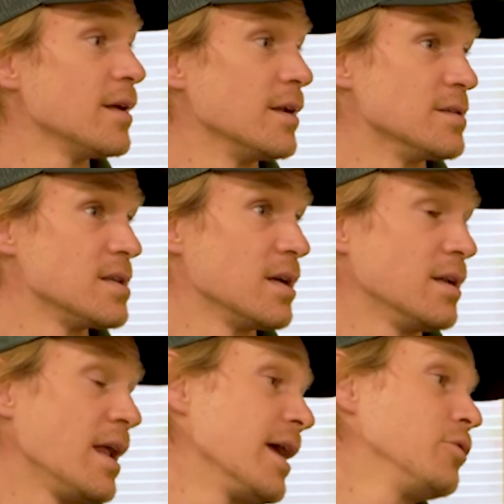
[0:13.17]
that is
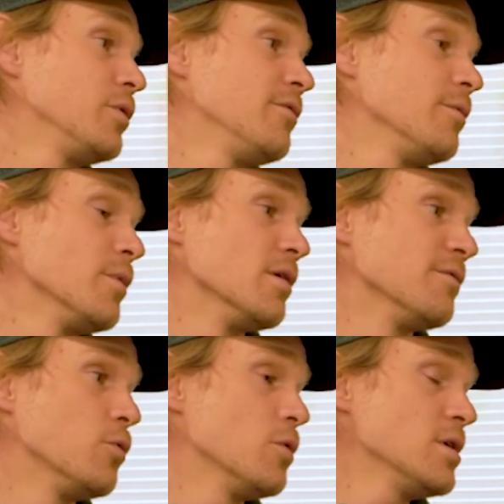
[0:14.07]
taken annually from our
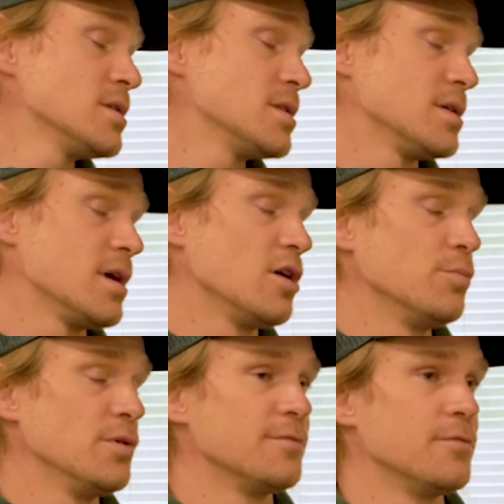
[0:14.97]
forests to
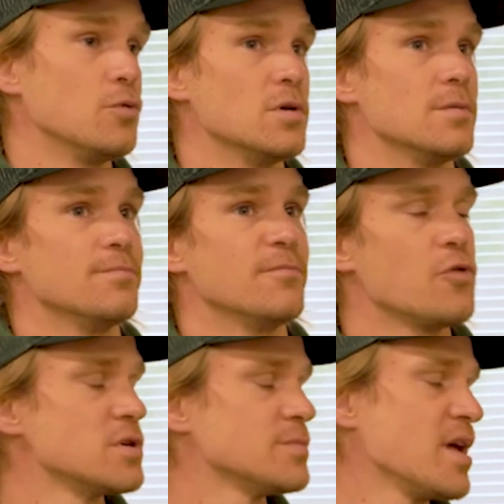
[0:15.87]
help inform
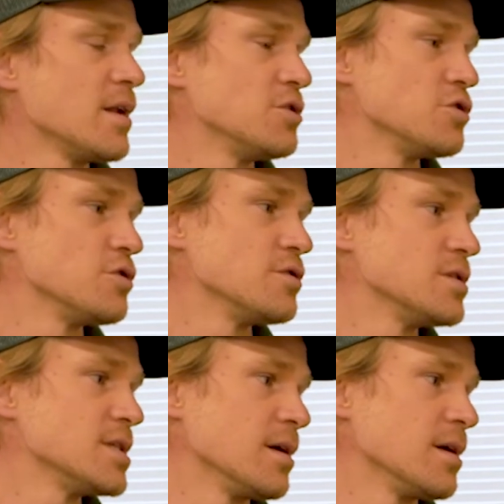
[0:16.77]
forest managers